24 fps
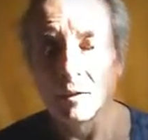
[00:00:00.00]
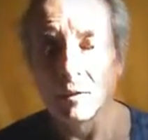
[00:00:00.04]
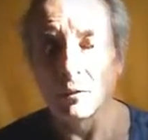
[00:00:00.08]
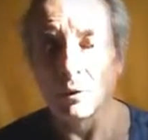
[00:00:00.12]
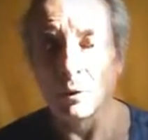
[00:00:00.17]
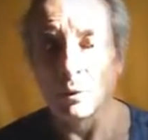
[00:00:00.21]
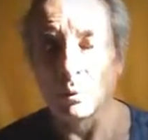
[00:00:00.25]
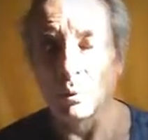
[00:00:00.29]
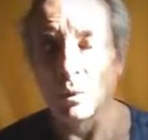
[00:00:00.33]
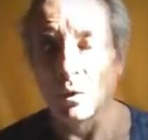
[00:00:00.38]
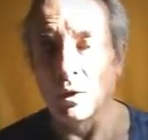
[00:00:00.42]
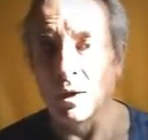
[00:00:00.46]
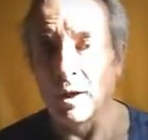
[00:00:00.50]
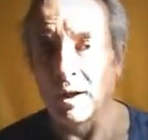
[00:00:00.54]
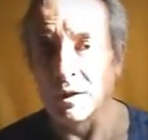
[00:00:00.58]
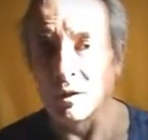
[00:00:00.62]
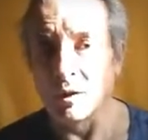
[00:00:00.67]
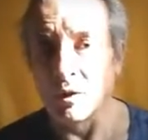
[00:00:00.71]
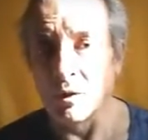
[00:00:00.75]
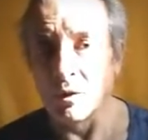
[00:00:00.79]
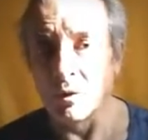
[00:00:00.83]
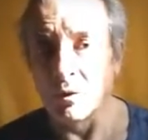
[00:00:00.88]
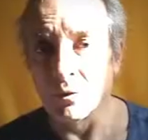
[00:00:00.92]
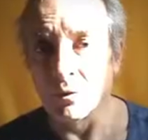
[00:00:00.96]
to what I
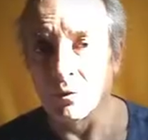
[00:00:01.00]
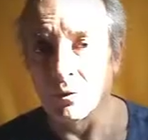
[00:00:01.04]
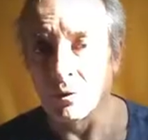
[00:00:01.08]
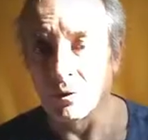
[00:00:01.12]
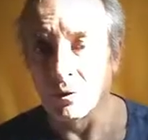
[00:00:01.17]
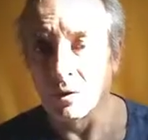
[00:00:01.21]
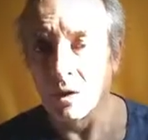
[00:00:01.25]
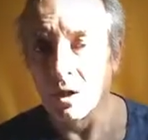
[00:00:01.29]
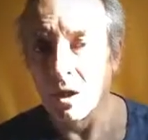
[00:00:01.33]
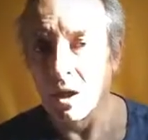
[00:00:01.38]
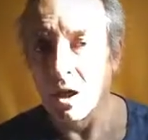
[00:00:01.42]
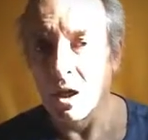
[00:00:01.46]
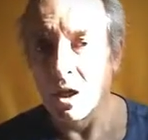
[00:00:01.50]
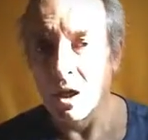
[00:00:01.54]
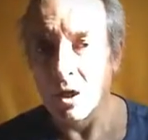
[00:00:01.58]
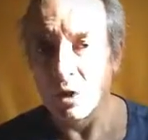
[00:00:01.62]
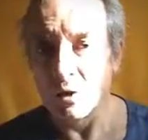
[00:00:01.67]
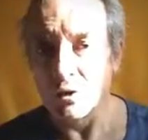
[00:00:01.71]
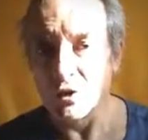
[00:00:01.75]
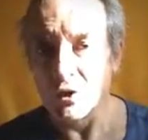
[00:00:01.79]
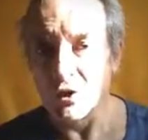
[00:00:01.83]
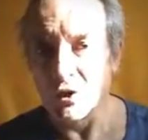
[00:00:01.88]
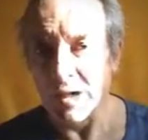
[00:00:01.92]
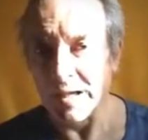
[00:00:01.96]
call
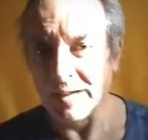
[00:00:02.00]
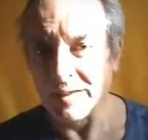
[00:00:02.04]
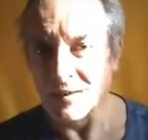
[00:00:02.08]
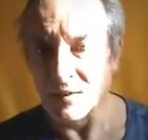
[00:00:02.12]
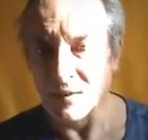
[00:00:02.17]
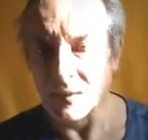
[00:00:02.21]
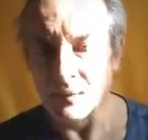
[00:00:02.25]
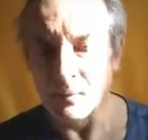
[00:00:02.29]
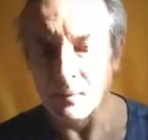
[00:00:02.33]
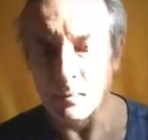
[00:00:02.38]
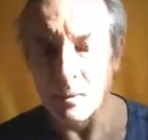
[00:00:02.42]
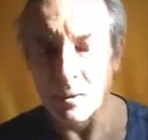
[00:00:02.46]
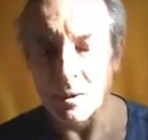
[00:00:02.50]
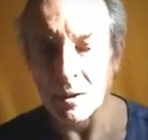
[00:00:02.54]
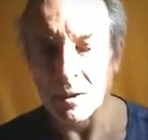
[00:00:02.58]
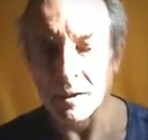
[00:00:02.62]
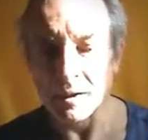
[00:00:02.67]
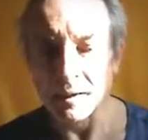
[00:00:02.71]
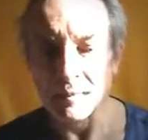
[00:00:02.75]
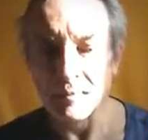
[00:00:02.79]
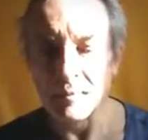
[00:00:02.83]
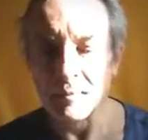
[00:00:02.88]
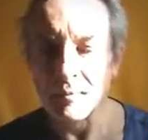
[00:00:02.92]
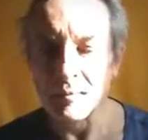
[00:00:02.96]
our sense of
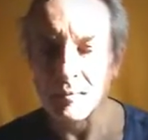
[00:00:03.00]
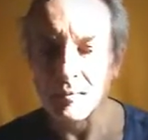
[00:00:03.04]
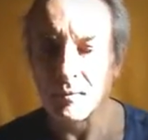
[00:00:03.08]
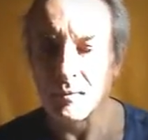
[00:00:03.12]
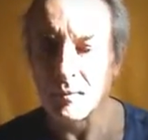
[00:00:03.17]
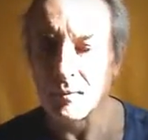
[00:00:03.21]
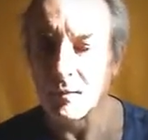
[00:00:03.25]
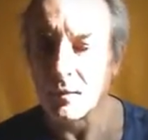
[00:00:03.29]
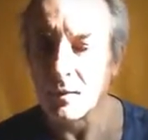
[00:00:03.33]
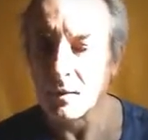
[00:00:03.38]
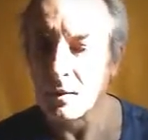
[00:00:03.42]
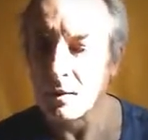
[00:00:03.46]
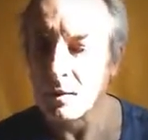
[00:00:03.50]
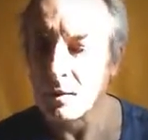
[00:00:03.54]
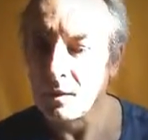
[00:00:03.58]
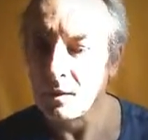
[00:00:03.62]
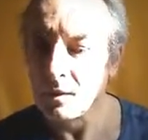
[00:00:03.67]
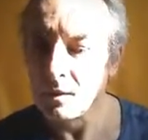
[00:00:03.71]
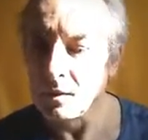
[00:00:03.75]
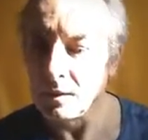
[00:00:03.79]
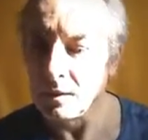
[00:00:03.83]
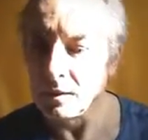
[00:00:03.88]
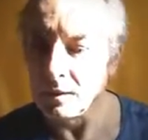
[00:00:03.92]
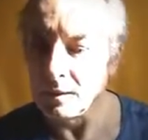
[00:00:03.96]
being.
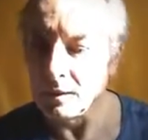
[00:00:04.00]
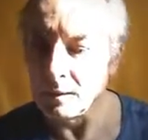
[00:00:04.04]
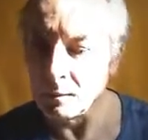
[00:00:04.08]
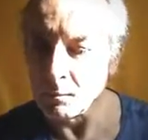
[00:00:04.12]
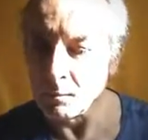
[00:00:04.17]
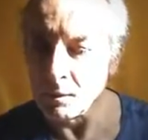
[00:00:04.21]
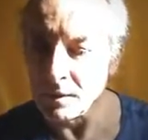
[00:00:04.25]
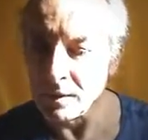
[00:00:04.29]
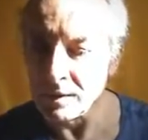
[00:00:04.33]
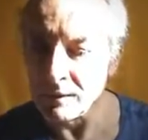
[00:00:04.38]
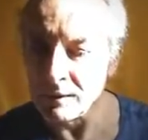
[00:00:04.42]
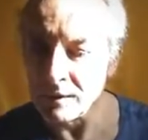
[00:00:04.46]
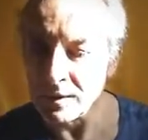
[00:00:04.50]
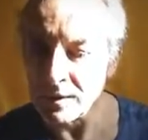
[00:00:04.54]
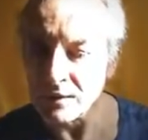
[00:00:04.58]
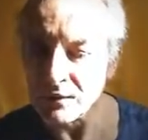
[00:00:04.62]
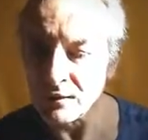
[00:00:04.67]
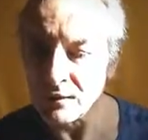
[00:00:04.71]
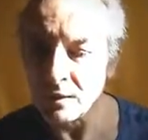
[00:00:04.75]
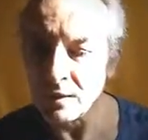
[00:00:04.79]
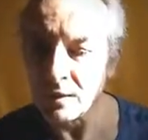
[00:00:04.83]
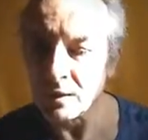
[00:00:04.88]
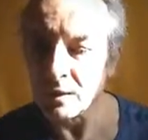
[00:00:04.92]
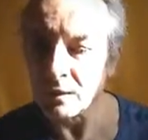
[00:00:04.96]
In the previous
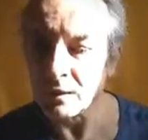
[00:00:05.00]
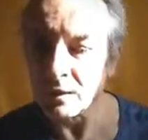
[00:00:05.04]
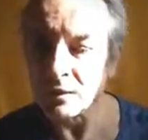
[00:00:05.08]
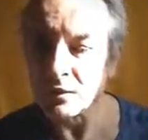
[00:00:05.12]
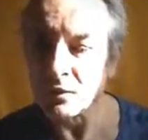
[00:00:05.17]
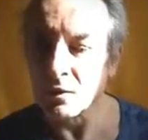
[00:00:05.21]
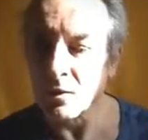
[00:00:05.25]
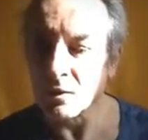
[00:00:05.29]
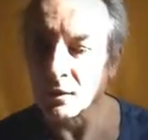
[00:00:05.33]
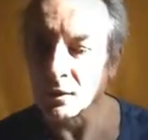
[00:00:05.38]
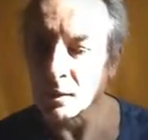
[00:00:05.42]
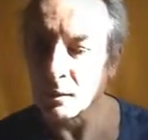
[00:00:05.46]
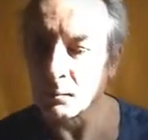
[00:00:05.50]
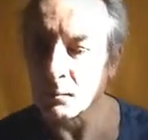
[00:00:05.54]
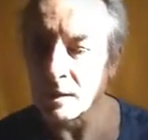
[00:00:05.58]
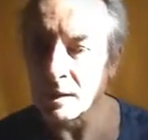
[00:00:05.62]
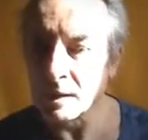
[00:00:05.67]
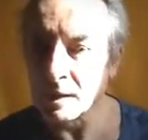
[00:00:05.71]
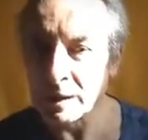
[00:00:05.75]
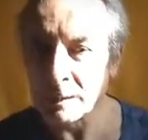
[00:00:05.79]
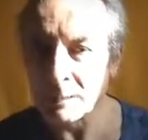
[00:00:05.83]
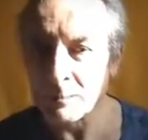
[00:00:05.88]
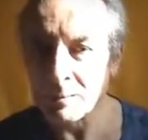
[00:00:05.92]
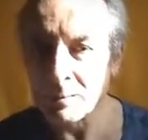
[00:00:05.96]
video, I talked
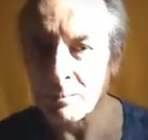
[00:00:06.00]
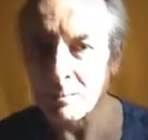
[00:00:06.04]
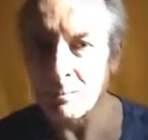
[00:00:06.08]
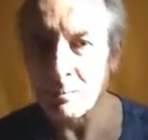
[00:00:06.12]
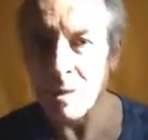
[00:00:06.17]
about coming